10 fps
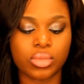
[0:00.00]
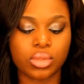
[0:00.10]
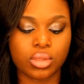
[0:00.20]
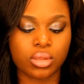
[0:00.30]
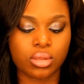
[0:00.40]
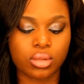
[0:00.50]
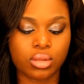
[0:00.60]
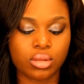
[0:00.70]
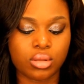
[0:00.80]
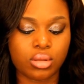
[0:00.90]

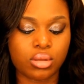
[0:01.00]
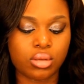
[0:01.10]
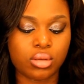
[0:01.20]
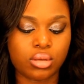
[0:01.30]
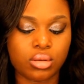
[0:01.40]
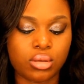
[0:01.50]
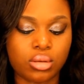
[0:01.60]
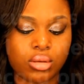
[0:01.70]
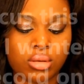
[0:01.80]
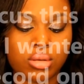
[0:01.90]

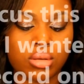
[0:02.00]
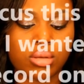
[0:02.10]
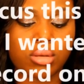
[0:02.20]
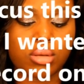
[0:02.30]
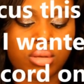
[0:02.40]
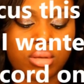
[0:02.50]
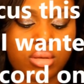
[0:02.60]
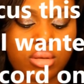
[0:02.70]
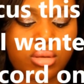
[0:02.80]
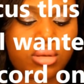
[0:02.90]

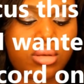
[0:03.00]
No one is speaking in this clip.